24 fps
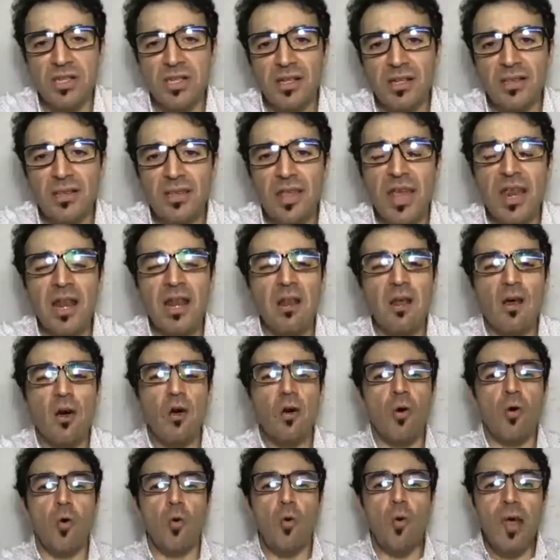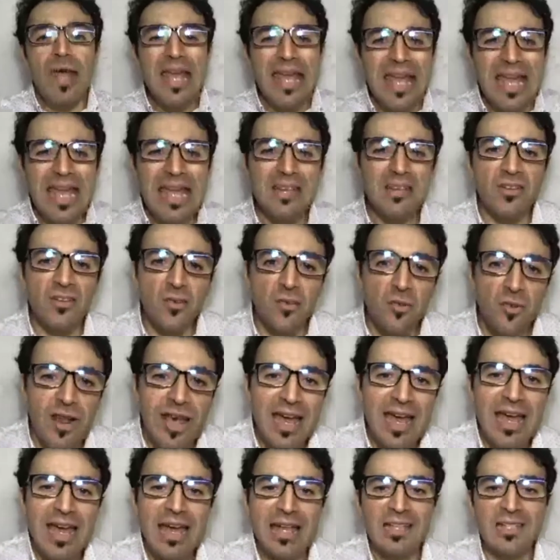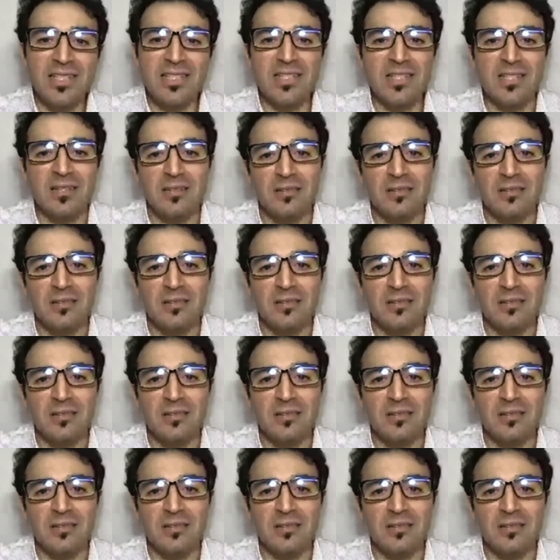Then unwind, rest,